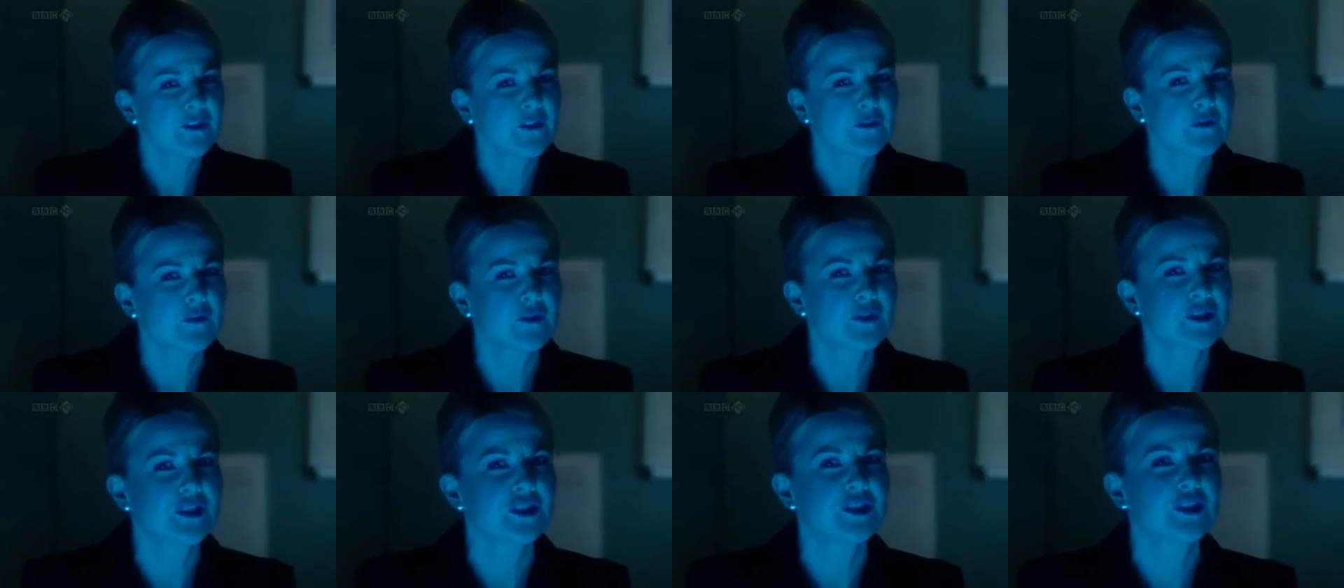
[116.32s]
the
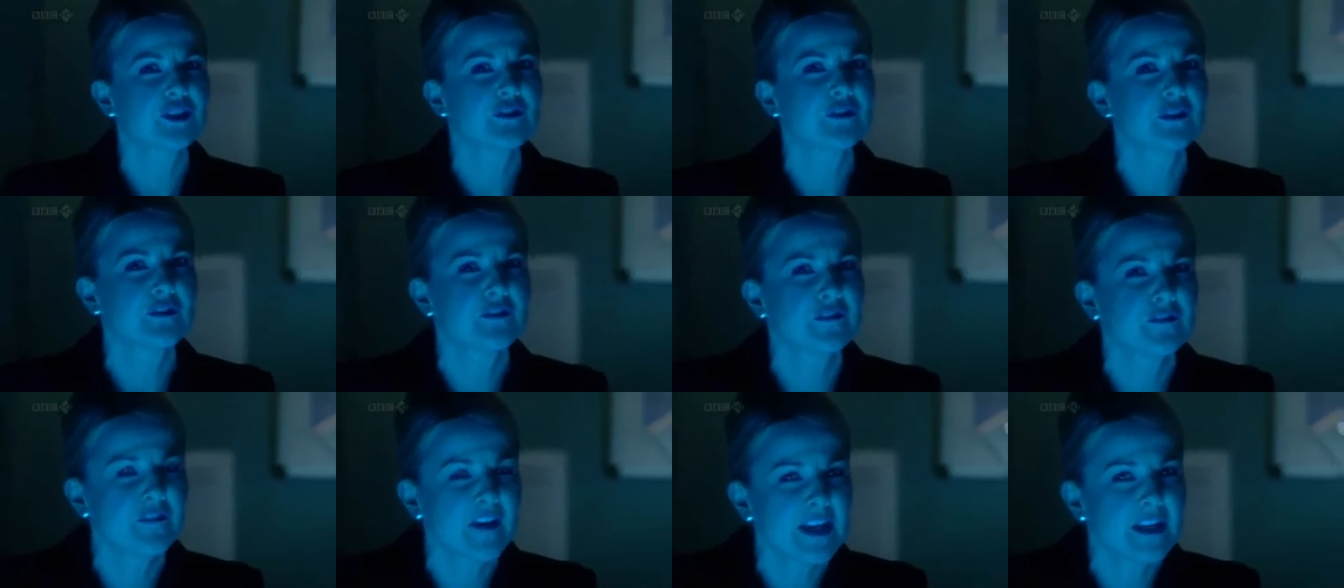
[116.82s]
footage of the
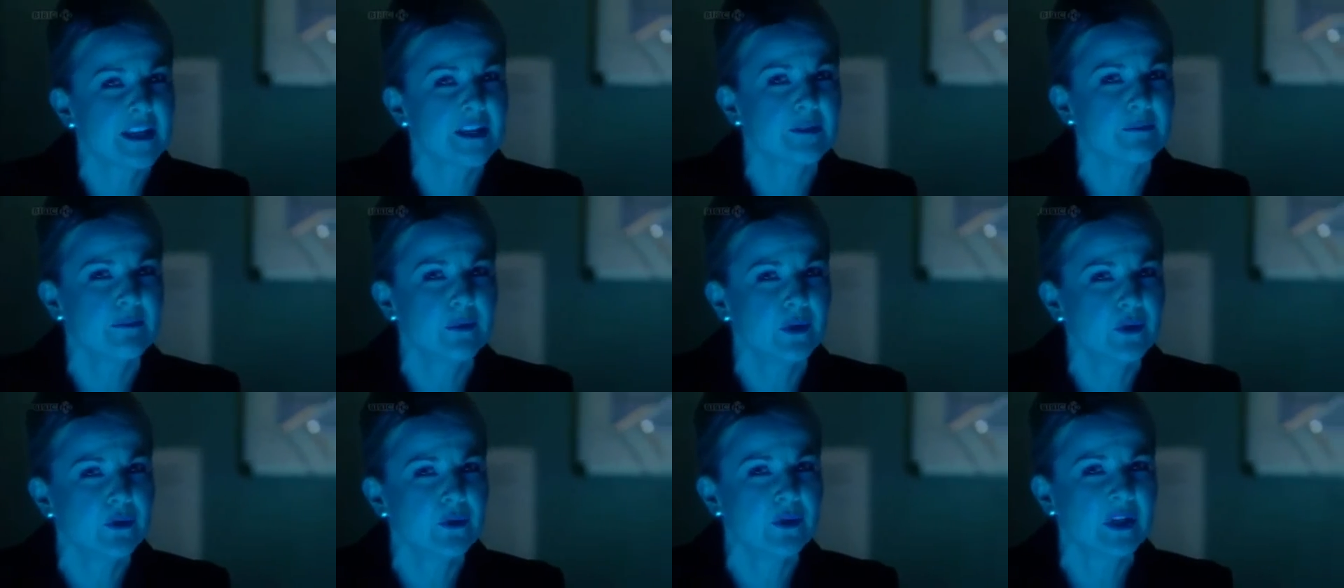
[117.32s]
fake
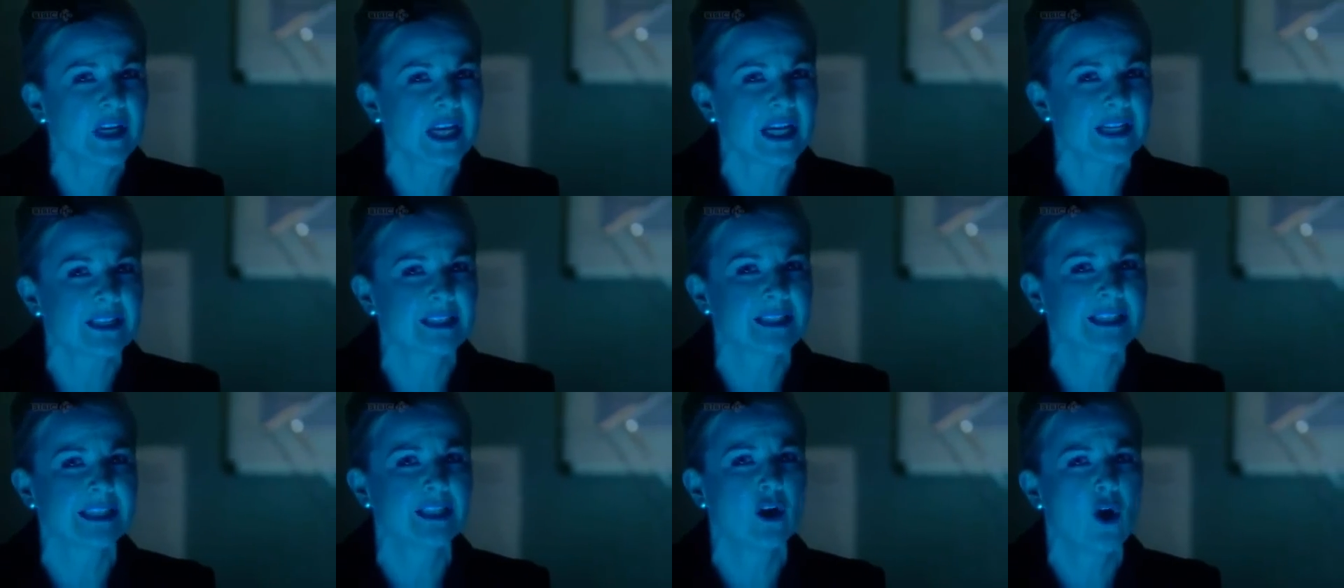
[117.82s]
moon
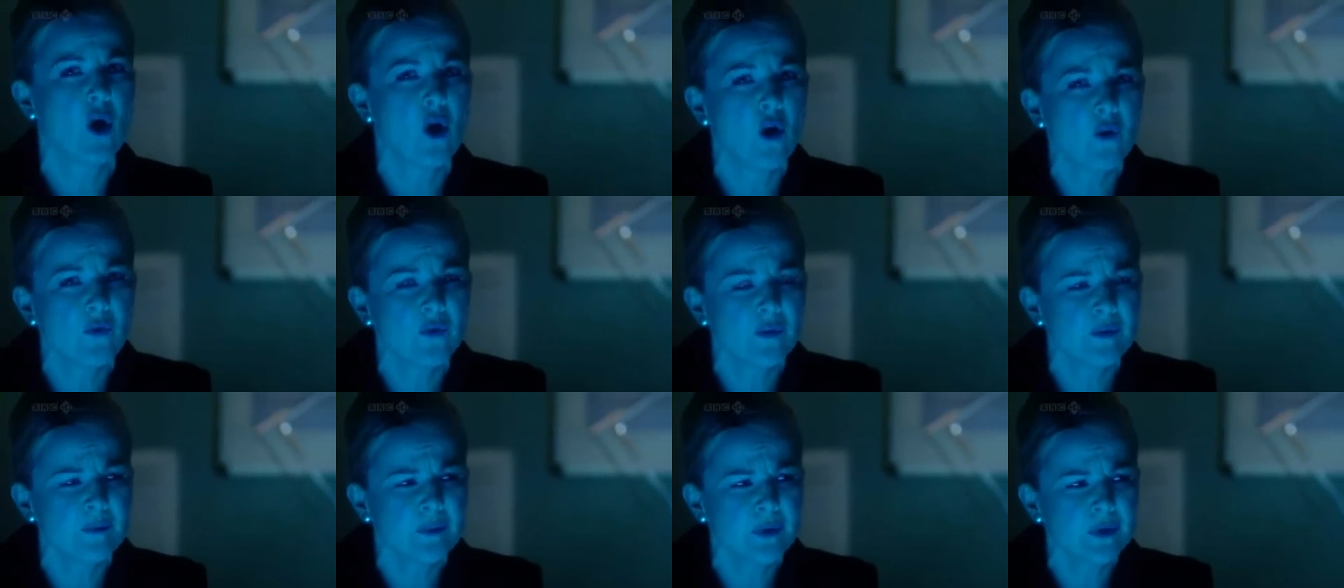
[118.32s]
landing
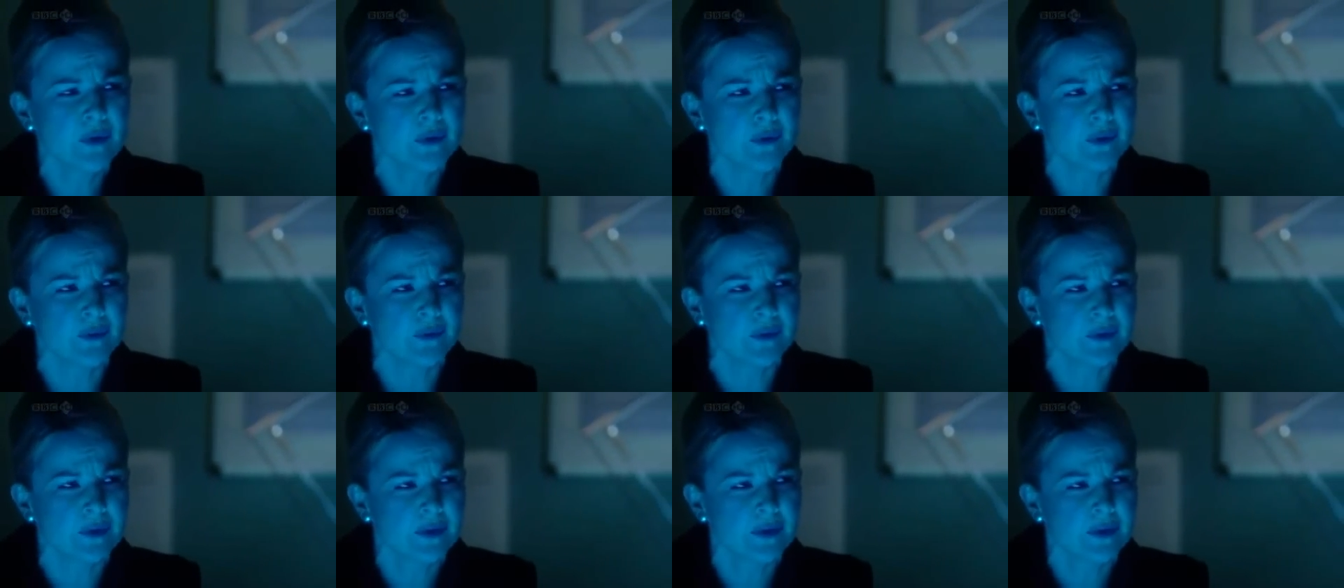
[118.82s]
on the moon?